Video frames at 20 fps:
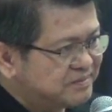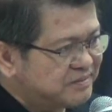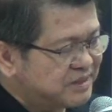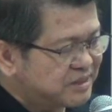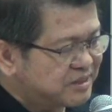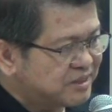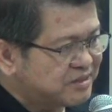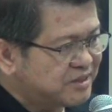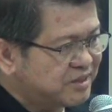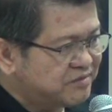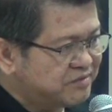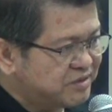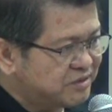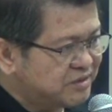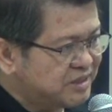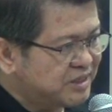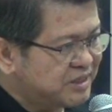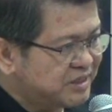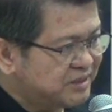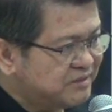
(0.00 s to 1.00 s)
Because if you
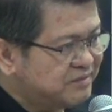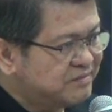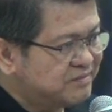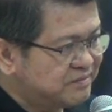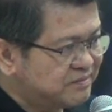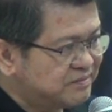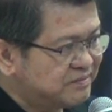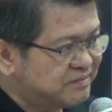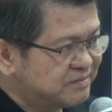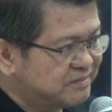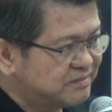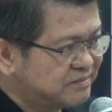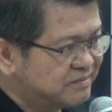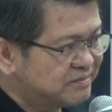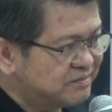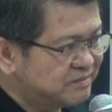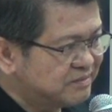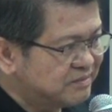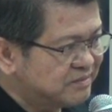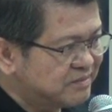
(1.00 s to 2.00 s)
did,
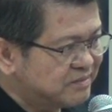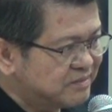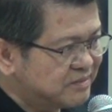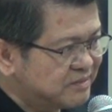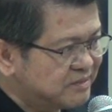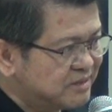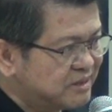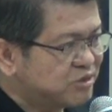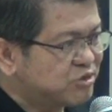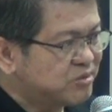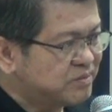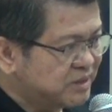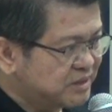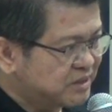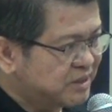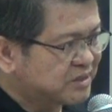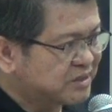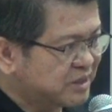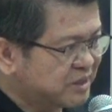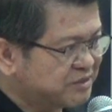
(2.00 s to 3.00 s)
you would be
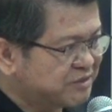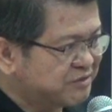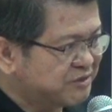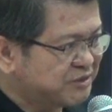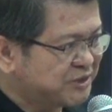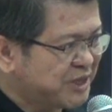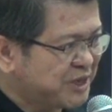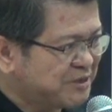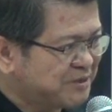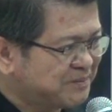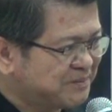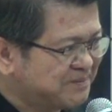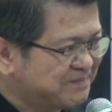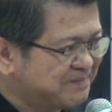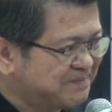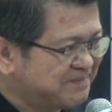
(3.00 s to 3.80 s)
successful now.